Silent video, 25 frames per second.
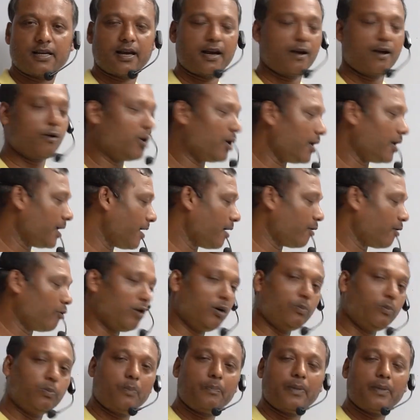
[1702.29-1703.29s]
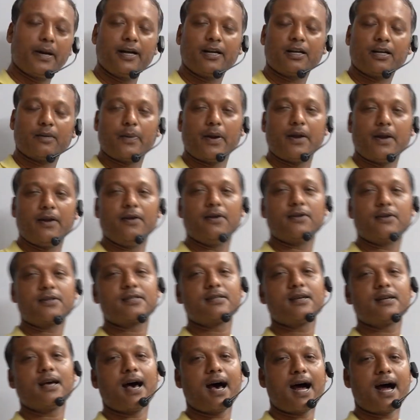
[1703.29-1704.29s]
only a group of entrepreneurs
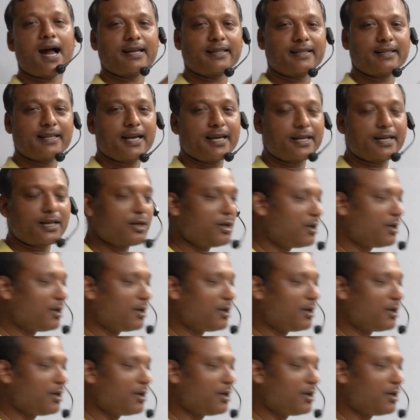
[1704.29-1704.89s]
are there